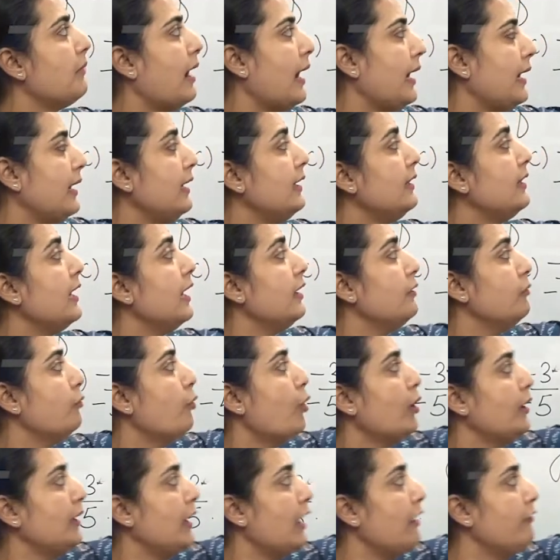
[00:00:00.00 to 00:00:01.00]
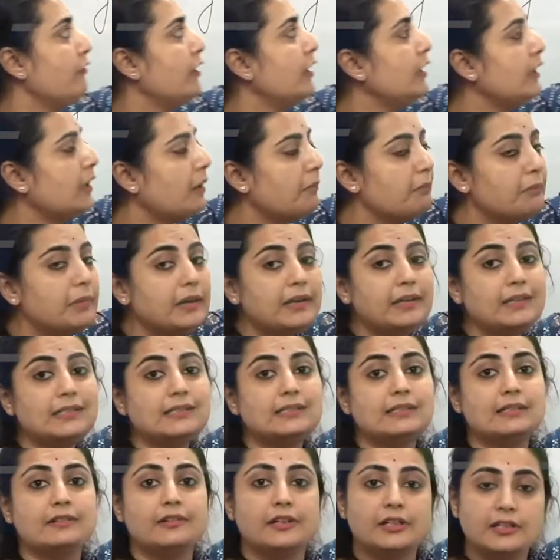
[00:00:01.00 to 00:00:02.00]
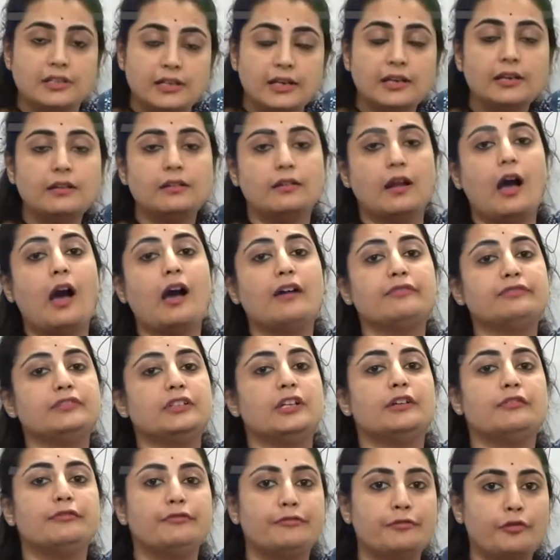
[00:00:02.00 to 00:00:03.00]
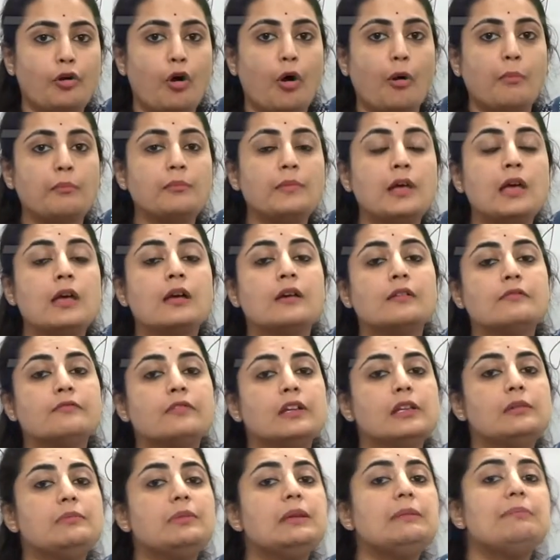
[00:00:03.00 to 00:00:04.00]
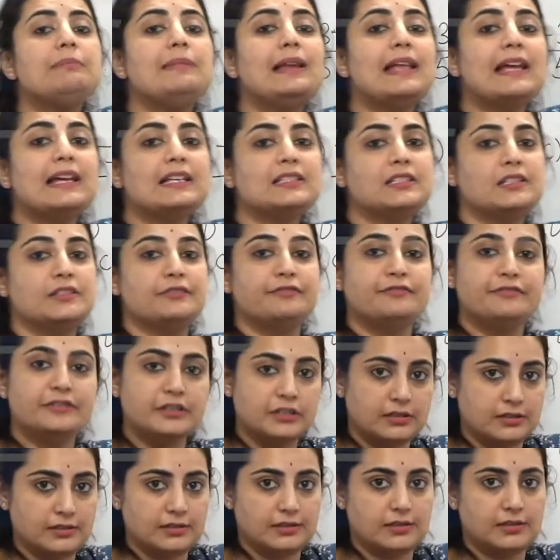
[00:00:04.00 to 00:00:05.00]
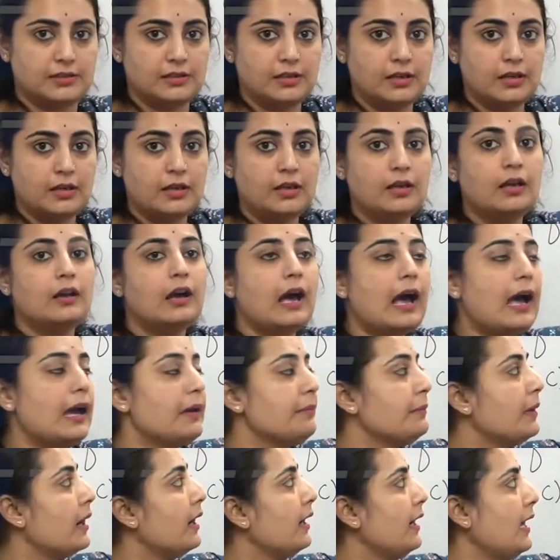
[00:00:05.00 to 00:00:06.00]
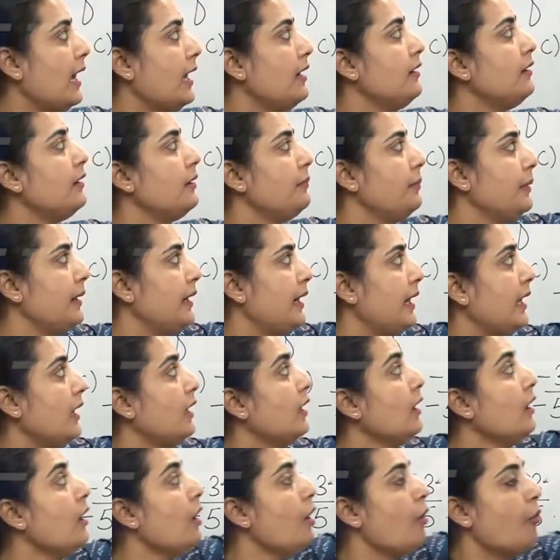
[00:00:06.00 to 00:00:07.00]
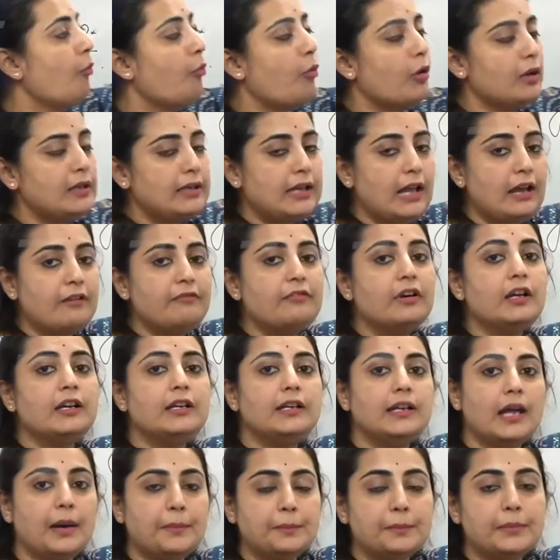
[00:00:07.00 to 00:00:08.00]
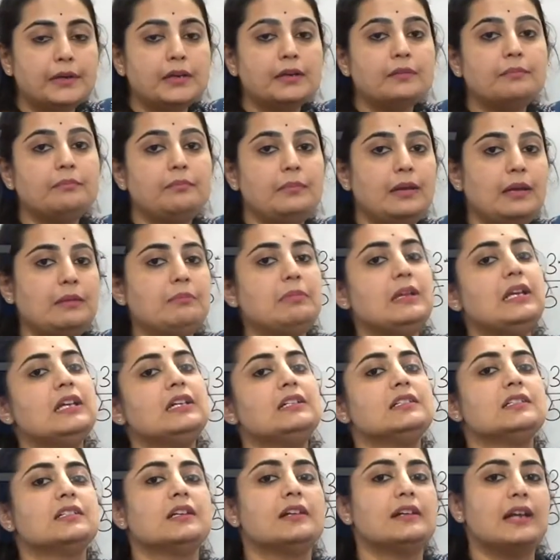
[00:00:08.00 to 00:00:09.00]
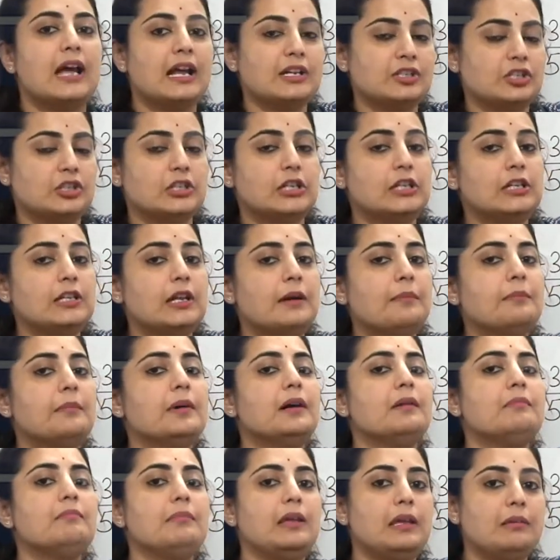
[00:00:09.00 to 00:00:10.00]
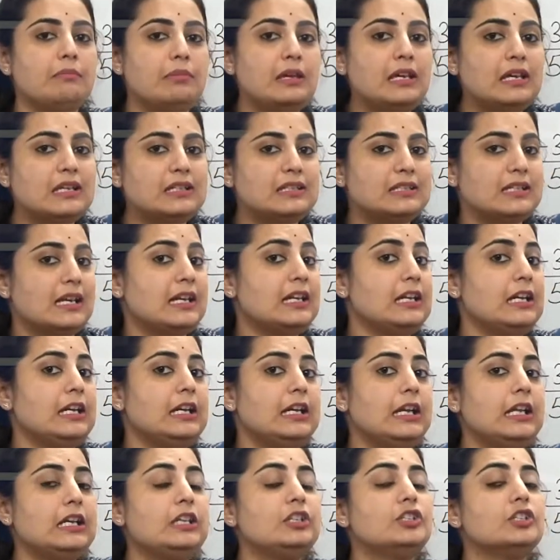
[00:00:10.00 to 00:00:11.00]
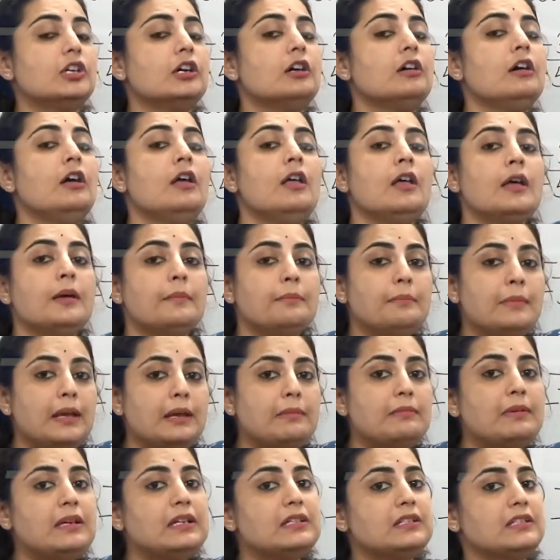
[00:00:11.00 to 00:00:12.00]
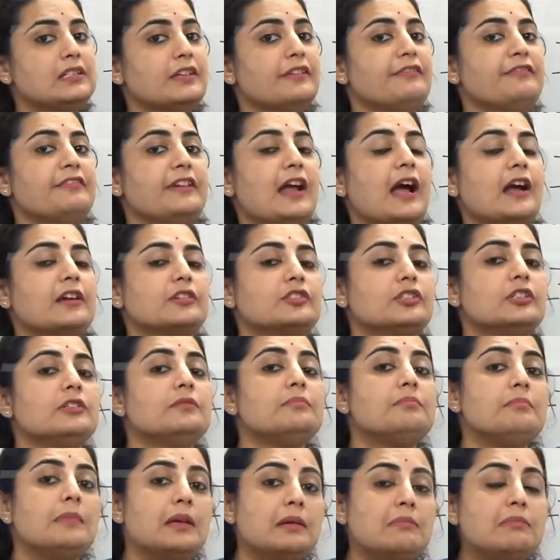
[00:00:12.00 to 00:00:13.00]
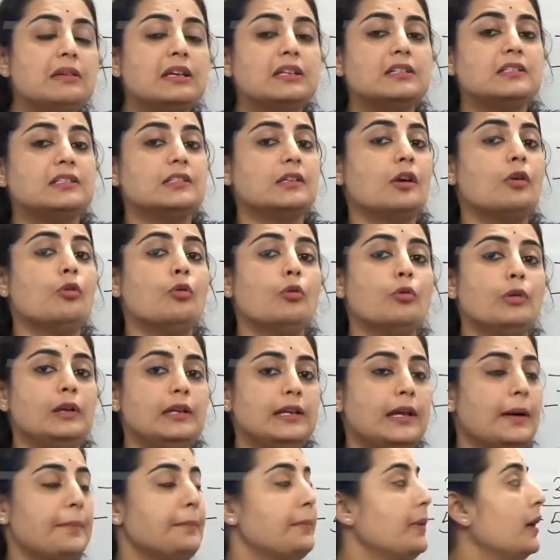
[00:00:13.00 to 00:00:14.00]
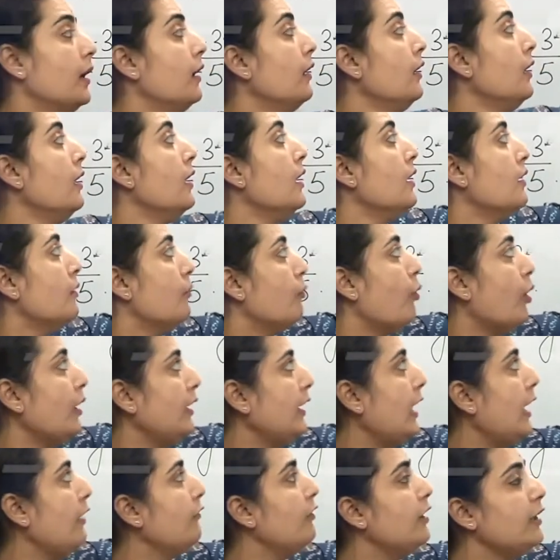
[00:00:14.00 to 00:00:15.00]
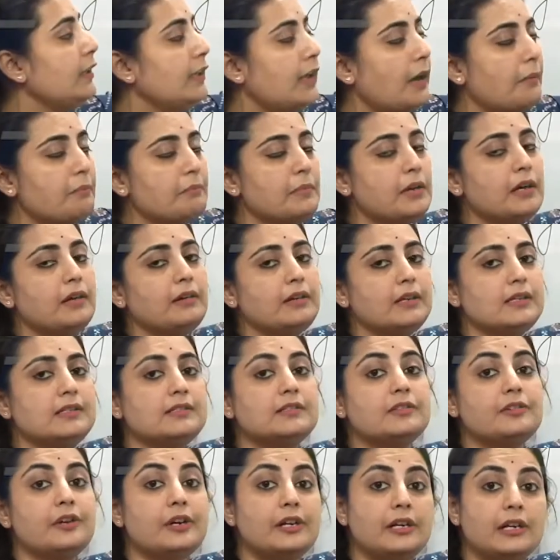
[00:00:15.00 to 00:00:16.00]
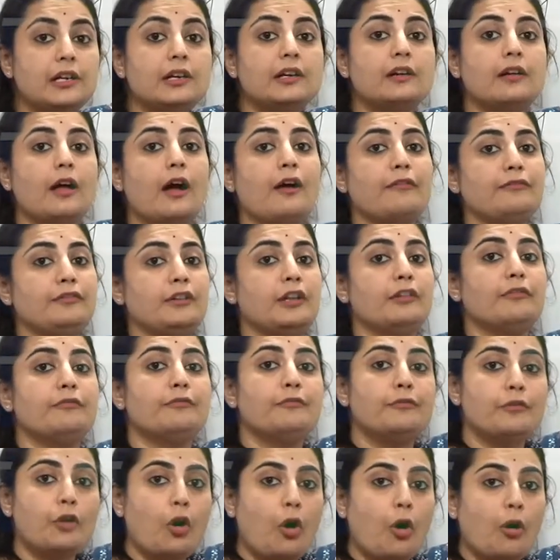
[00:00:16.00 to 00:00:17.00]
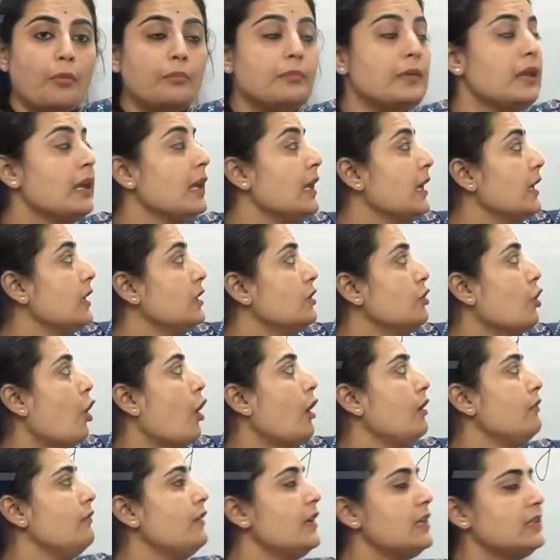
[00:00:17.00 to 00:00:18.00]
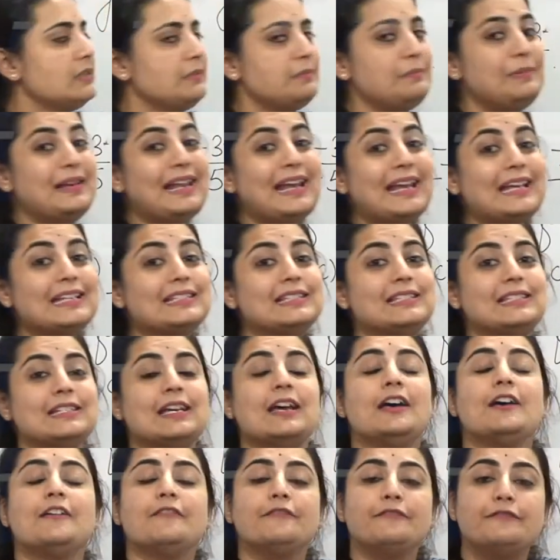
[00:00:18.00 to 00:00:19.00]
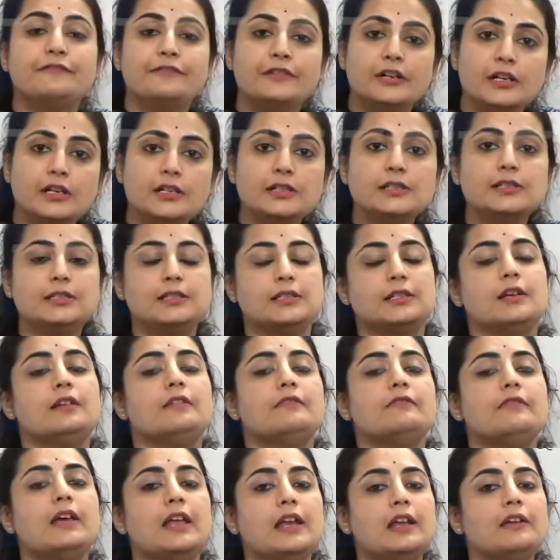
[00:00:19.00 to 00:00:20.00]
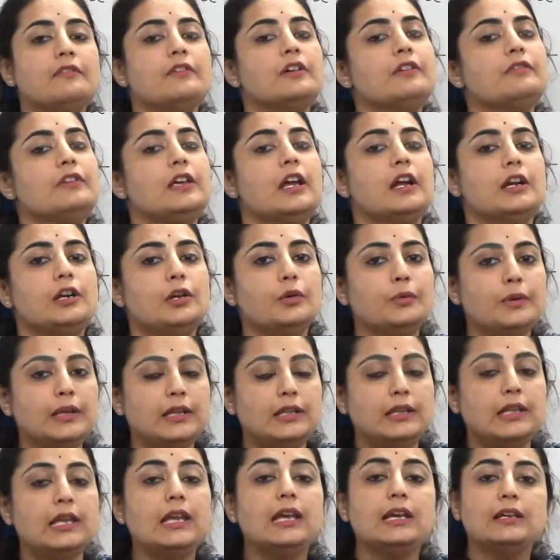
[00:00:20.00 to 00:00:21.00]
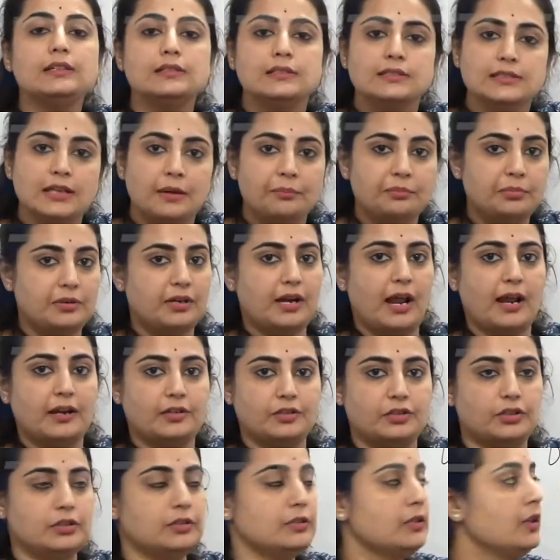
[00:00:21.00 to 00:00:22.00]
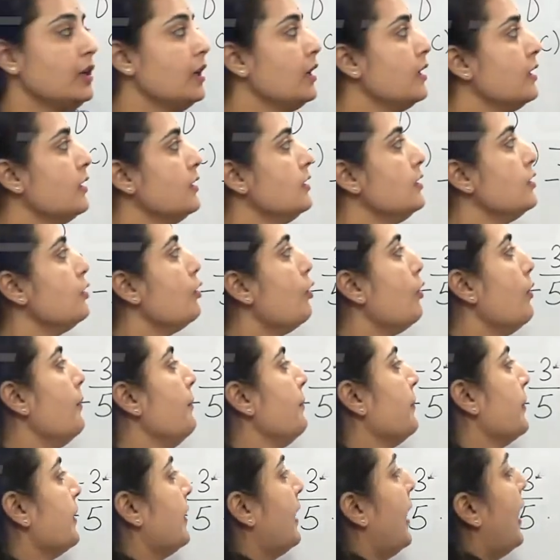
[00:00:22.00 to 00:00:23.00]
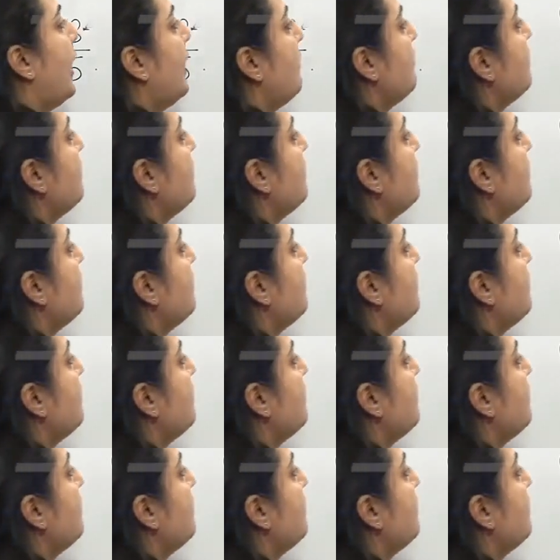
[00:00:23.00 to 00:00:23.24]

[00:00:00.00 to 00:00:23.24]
mind that whatever number is written after from will be placed first. I am again repeating, whatever number, maybe it's a rational number, maybe it's an integer, maybe it's a fraction, maybe it's a whole number. Whatever number is written after from is always placed first whenever we are doing the subtraction. So I